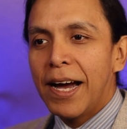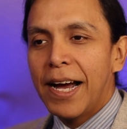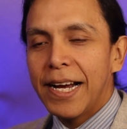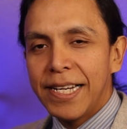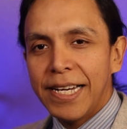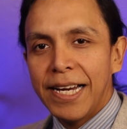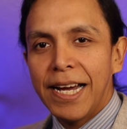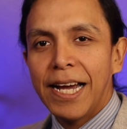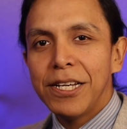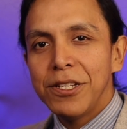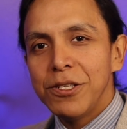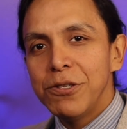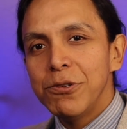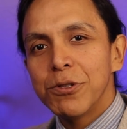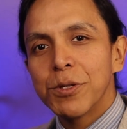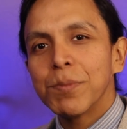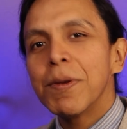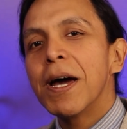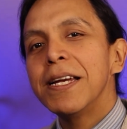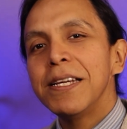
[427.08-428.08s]
I can't
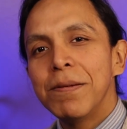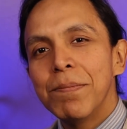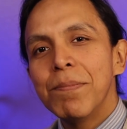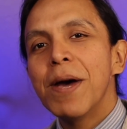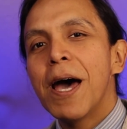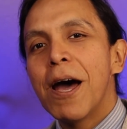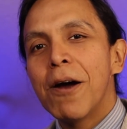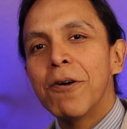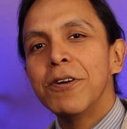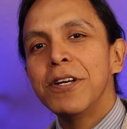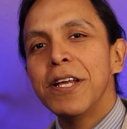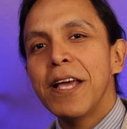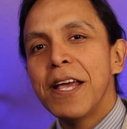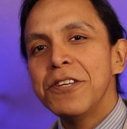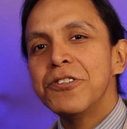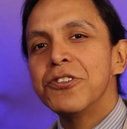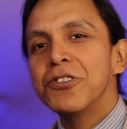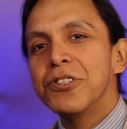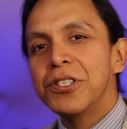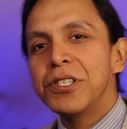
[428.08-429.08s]
use my empowered
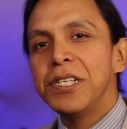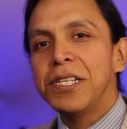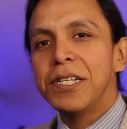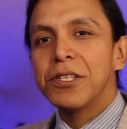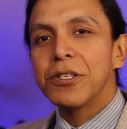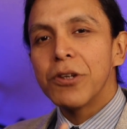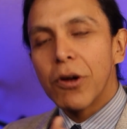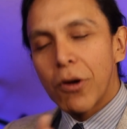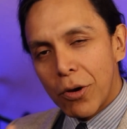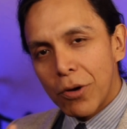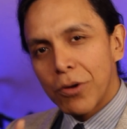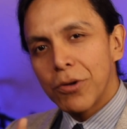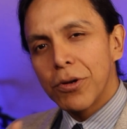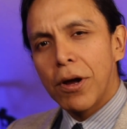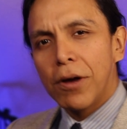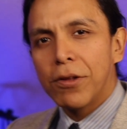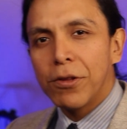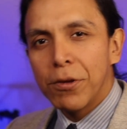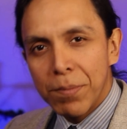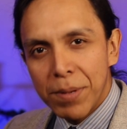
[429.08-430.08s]
agency to hurt
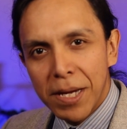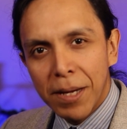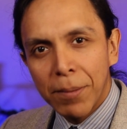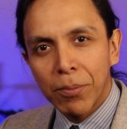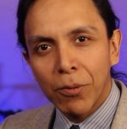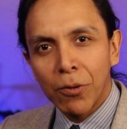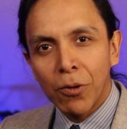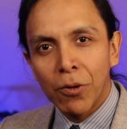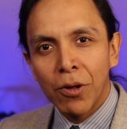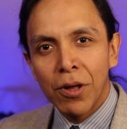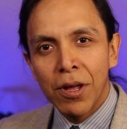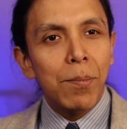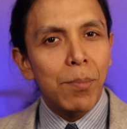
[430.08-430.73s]
other people.